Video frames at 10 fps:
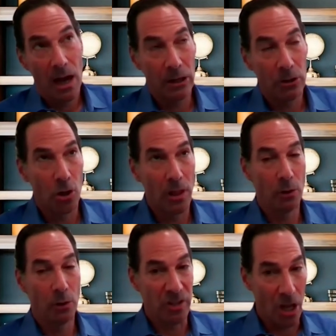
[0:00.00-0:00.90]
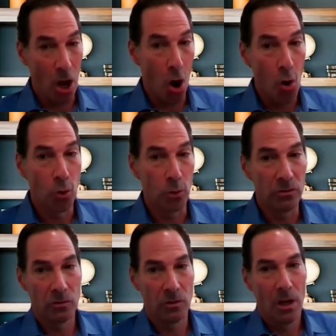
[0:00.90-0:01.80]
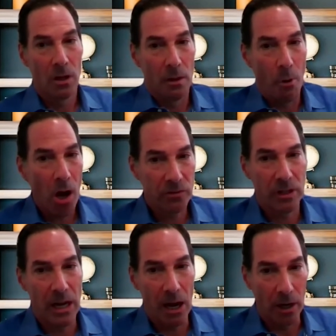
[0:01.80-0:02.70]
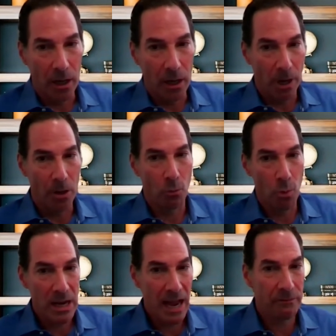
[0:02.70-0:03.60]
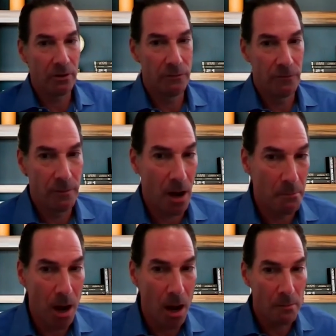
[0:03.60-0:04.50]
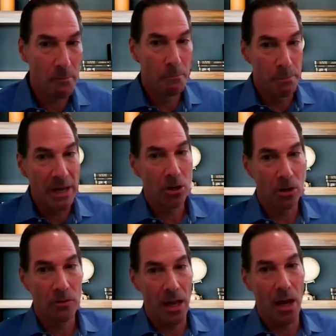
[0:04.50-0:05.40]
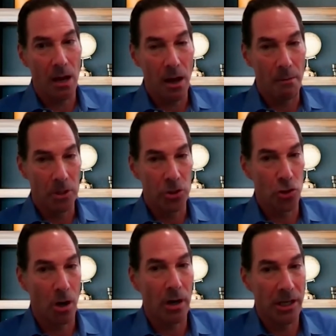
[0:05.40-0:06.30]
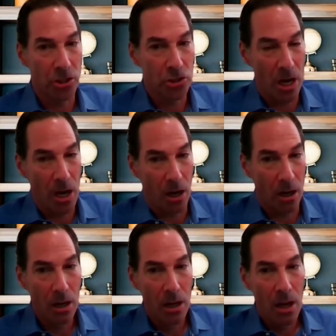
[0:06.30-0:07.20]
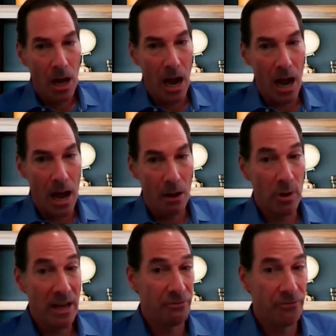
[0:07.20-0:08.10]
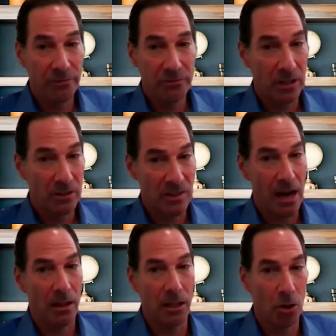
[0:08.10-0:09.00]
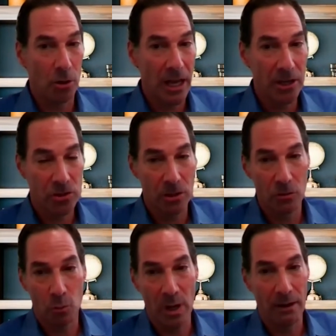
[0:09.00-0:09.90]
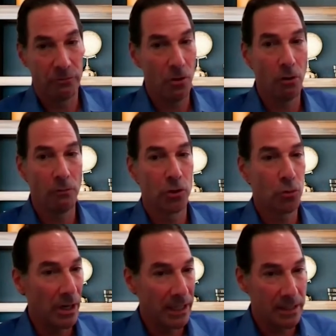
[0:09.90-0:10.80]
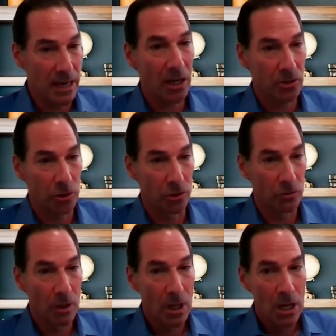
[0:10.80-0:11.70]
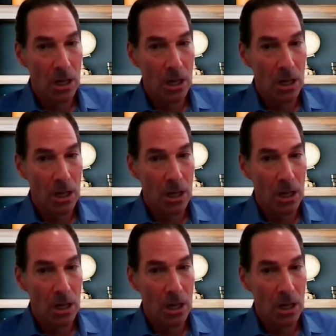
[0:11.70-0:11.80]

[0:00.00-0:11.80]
I don't know that I would say owns the Boston area, but we have a, a, a bigger than a, a majority share. Uh, we have 15 satellite locations. We have over 20 doctors.